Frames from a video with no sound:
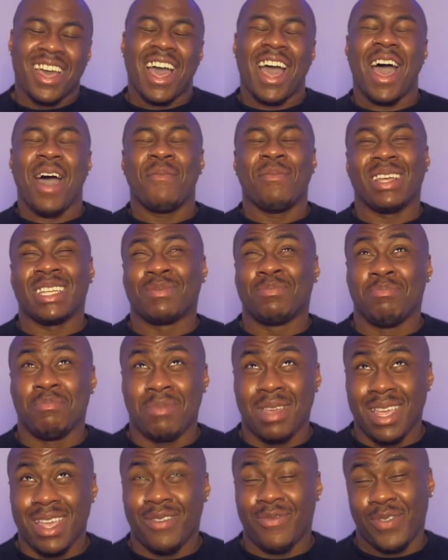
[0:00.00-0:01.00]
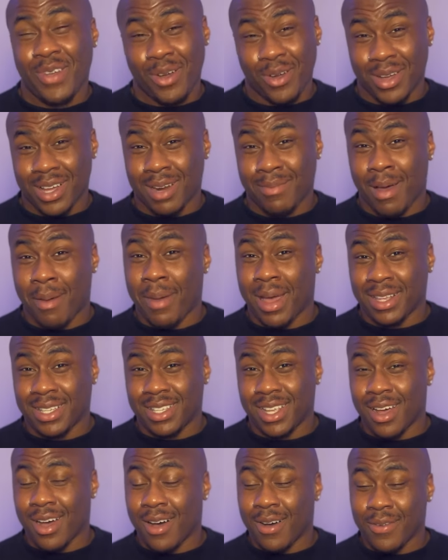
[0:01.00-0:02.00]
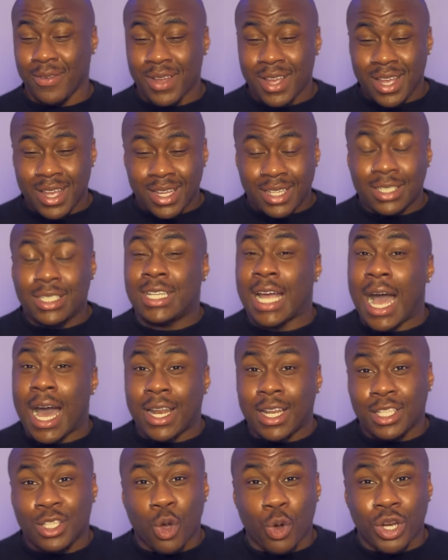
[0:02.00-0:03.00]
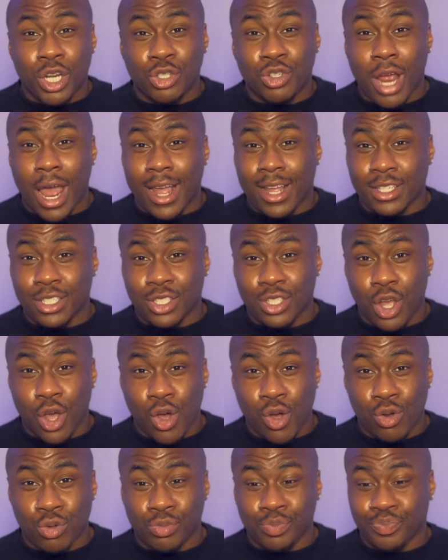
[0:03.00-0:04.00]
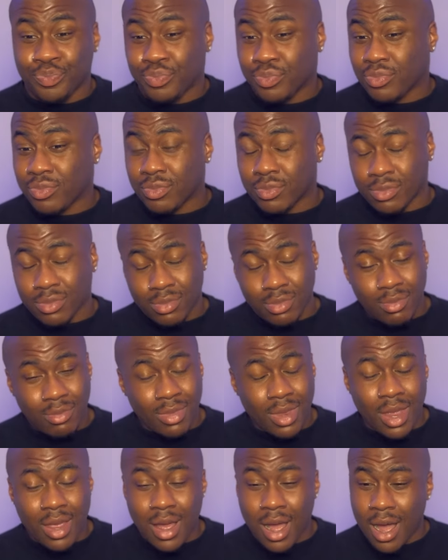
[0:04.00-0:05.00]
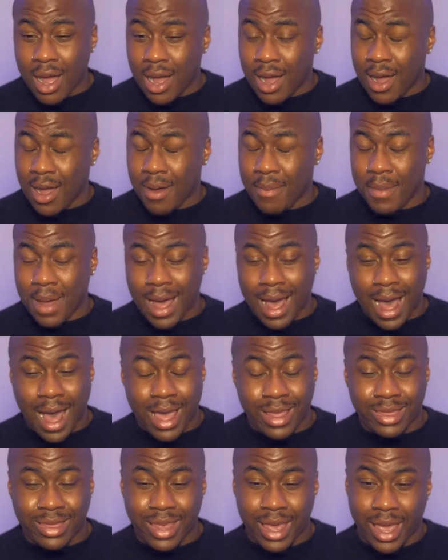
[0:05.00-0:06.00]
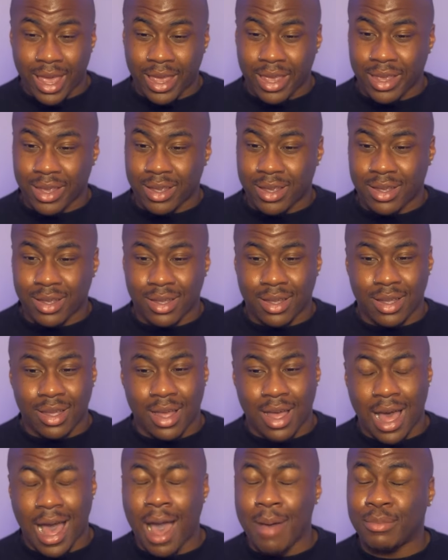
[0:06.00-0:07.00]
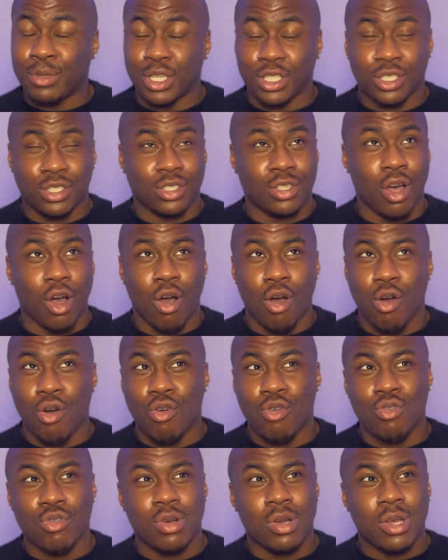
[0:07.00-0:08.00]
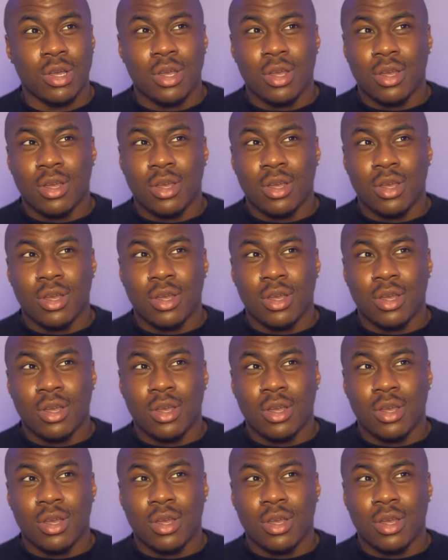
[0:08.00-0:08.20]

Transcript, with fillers: That makes me feel good about myself. Jon is going to Dragonstone. Um, I think I'm just so